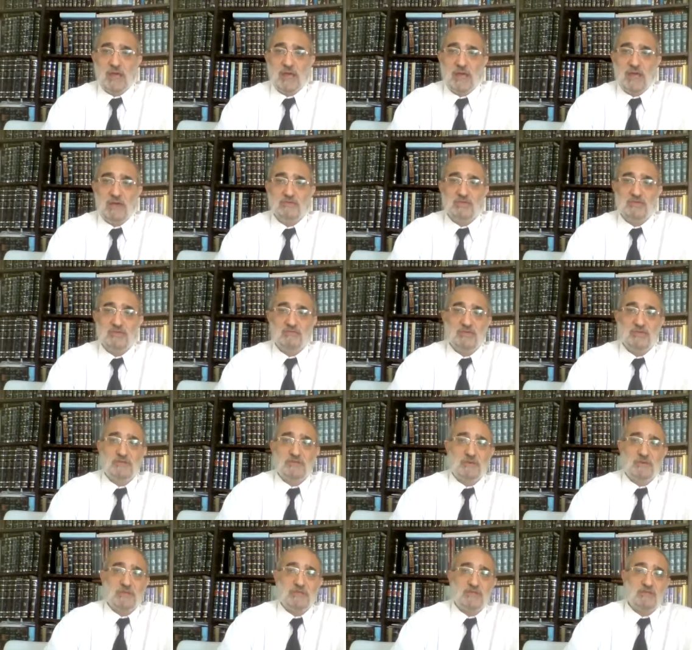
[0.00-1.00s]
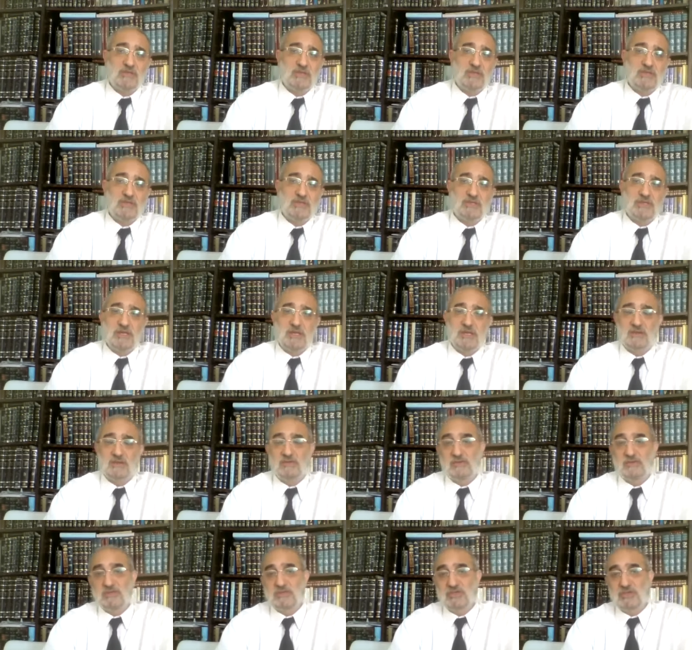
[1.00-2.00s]
How to respond to this uh,
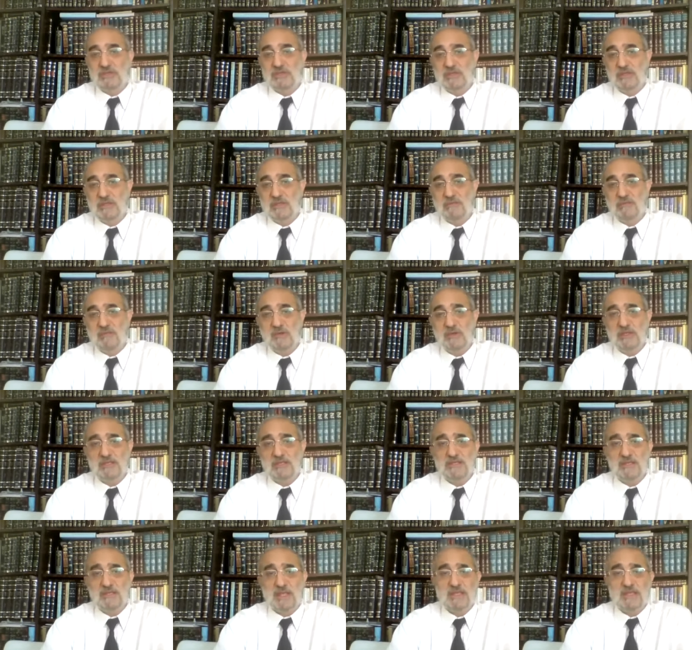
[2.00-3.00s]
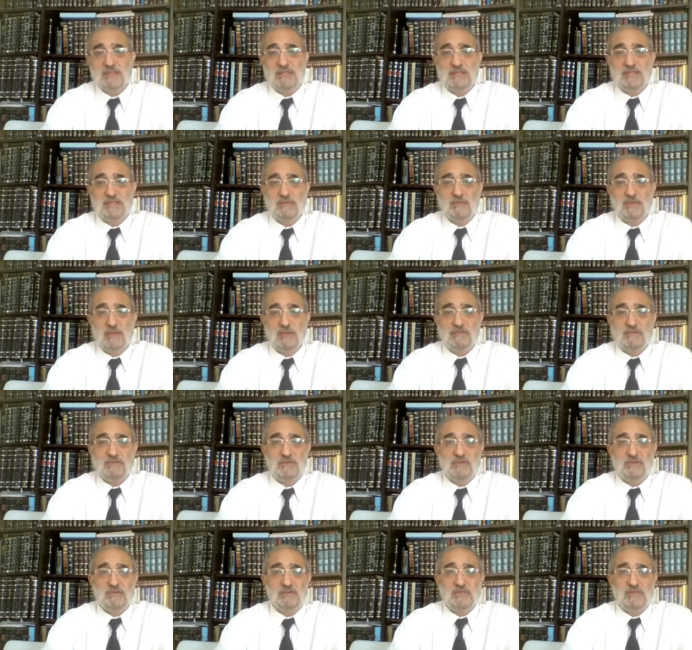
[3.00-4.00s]
question? The point is that we have
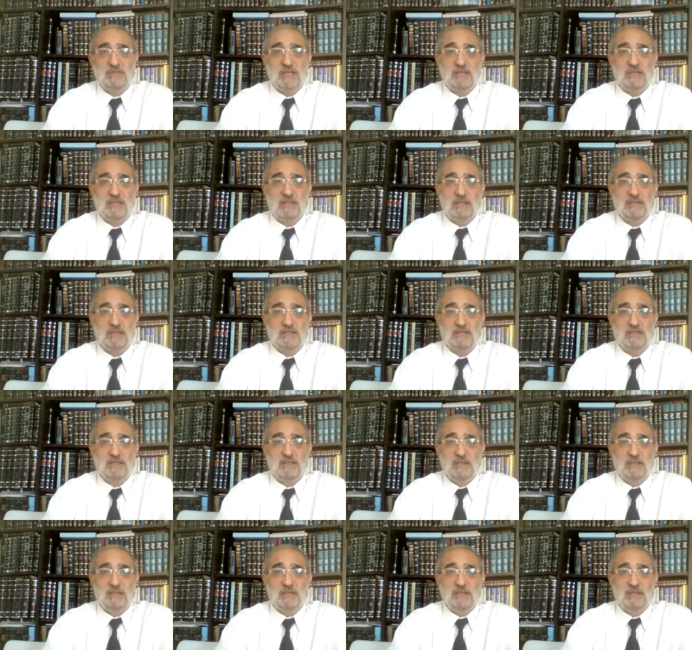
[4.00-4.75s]
to understand that